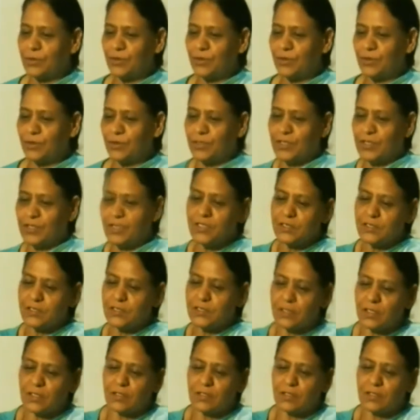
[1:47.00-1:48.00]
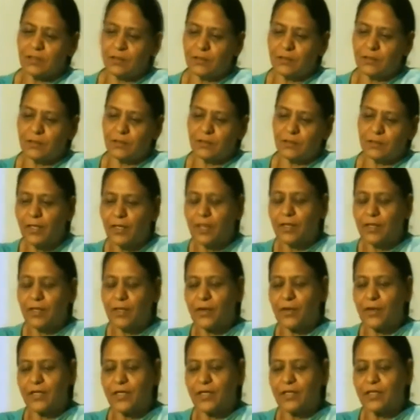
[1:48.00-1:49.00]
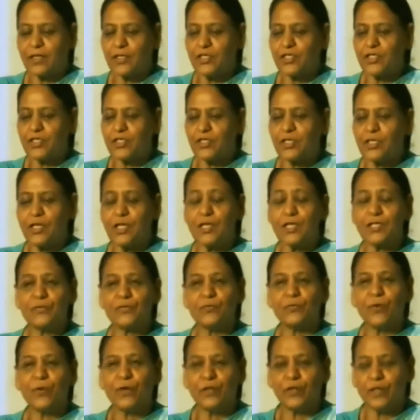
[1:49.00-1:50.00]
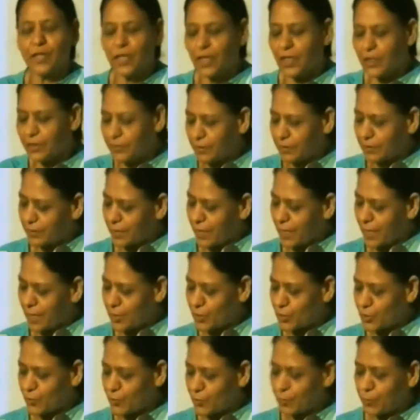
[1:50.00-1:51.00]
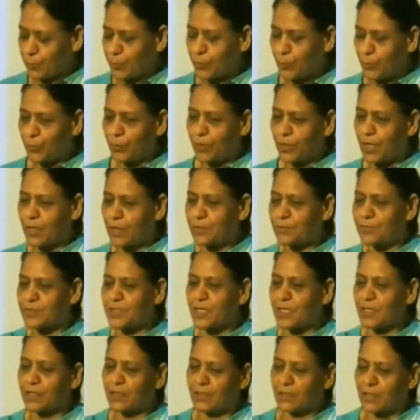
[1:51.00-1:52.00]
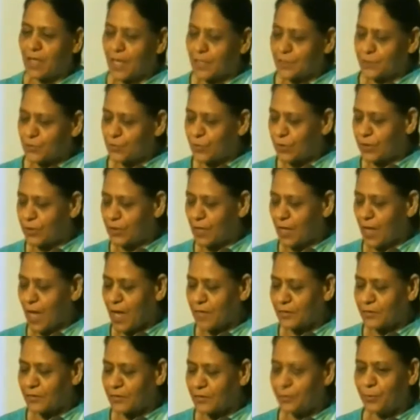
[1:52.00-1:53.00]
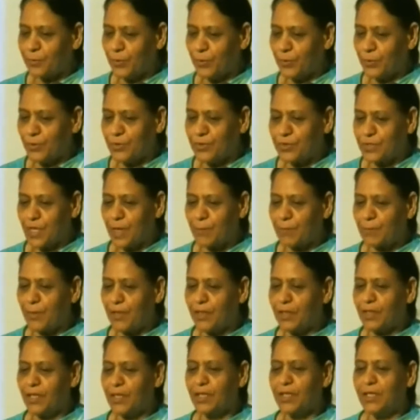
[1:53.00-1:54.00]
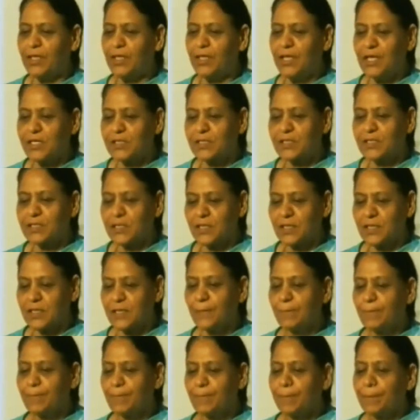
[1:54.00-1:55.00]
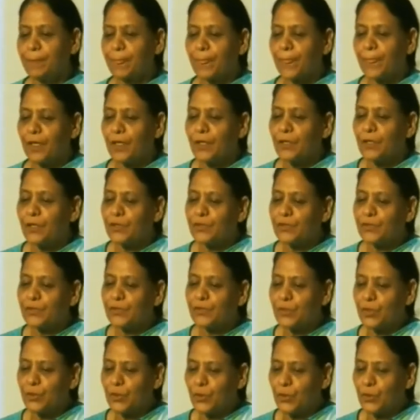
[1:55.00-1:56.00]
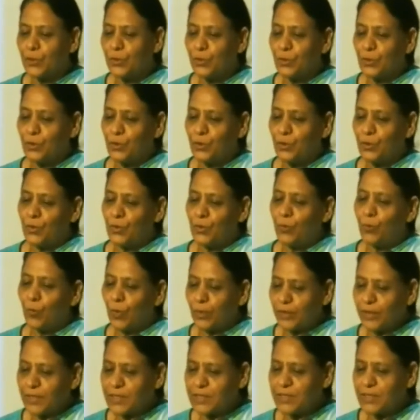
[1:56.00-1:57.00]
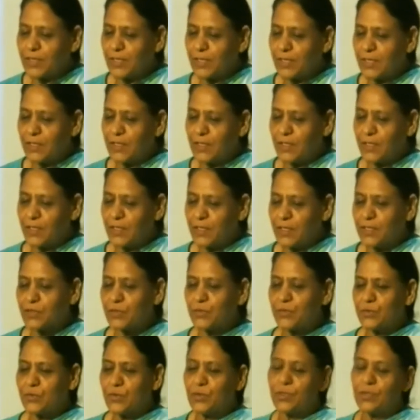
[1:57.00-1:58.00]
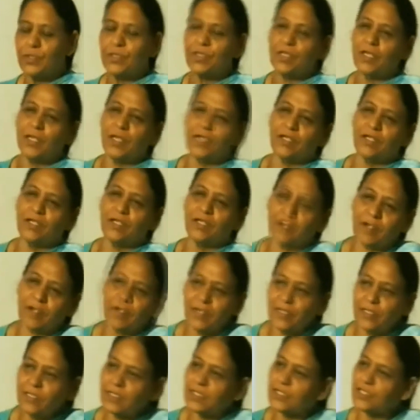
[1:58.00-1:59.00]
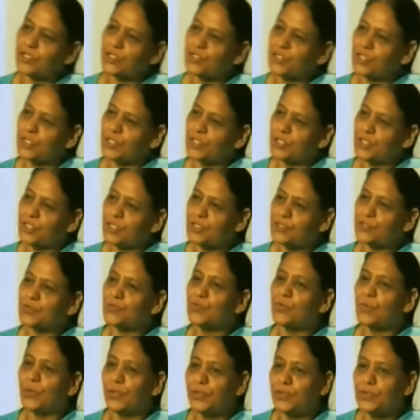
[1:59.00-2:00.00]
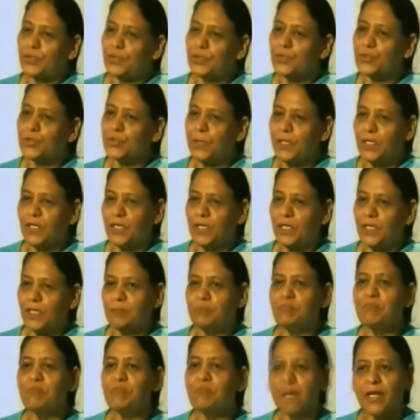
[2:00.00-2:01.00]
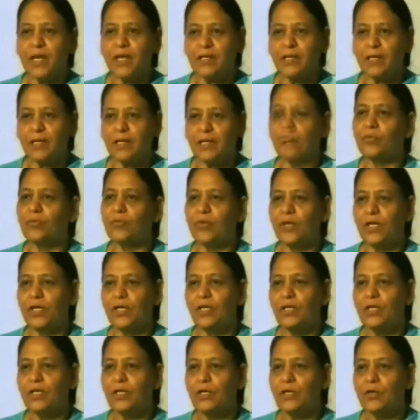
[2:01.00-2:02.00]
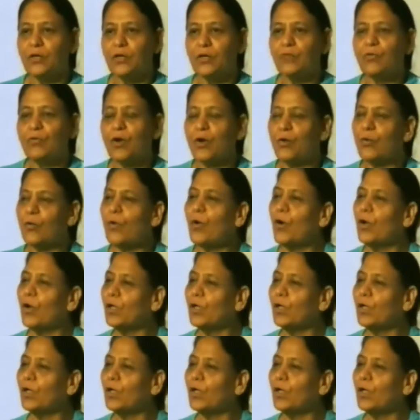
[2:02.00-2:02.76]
these accreditation is for the undergraduate programs, and the graduate attributes have been enlisted. So what is needed is accreditation is going to be mandatory for all